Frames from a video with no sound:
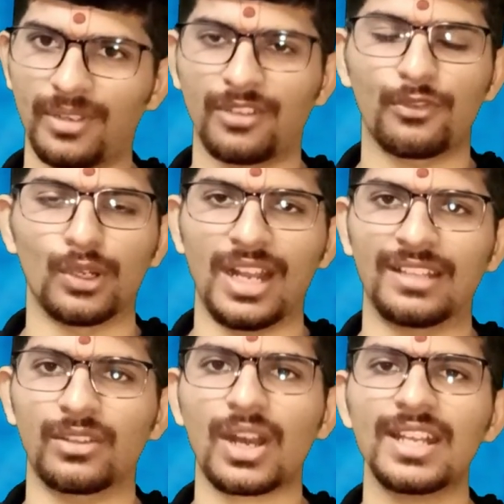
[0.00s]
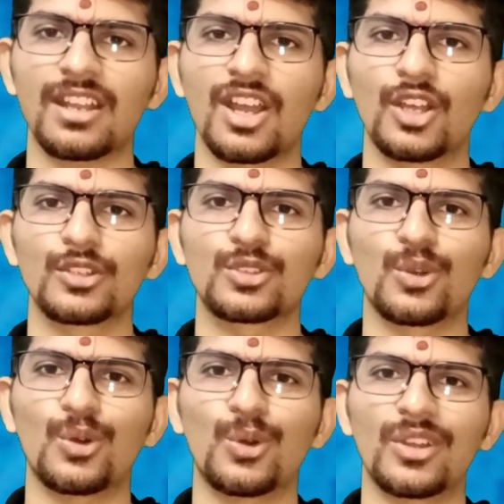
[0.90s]
in full length right
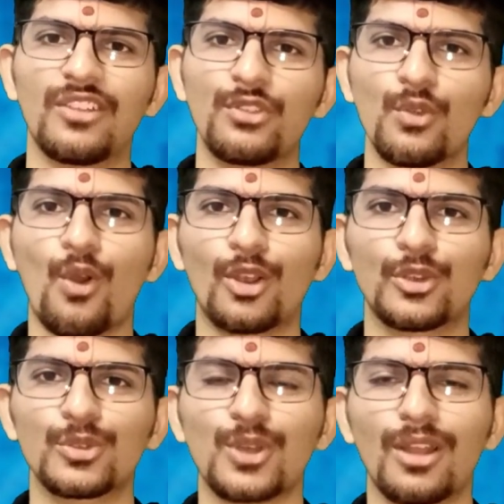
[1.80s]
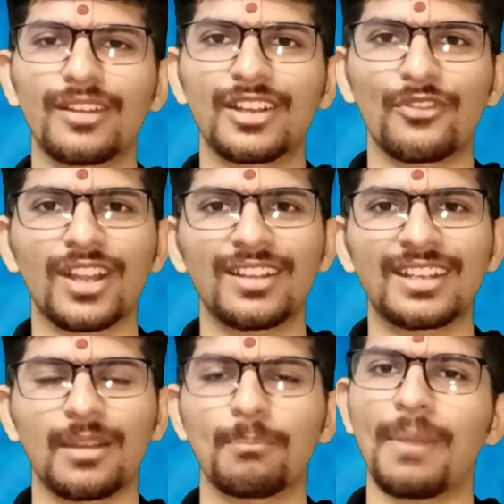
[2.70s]
so if you want to solve the
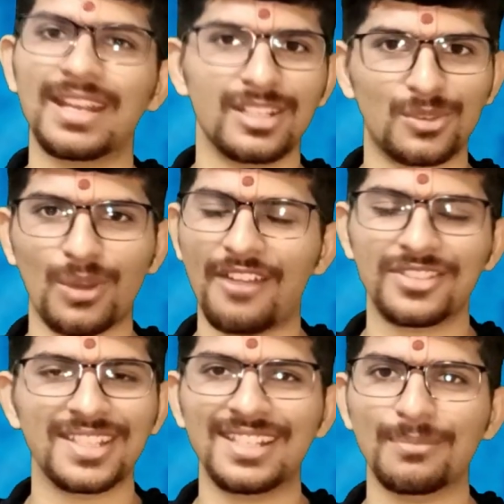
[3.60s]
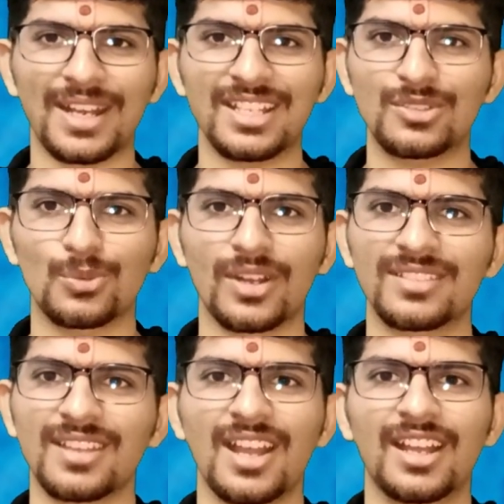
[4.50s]
difficult many i've seen many
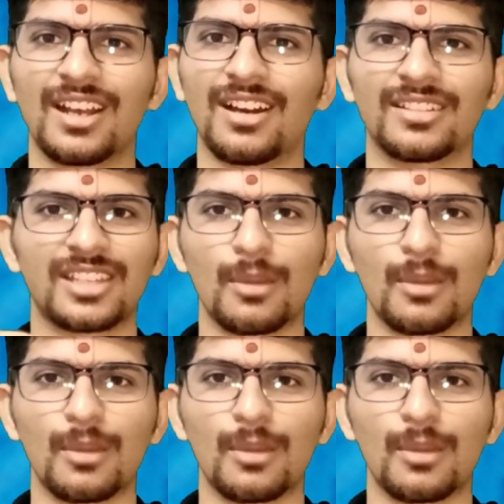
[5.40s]
students uh,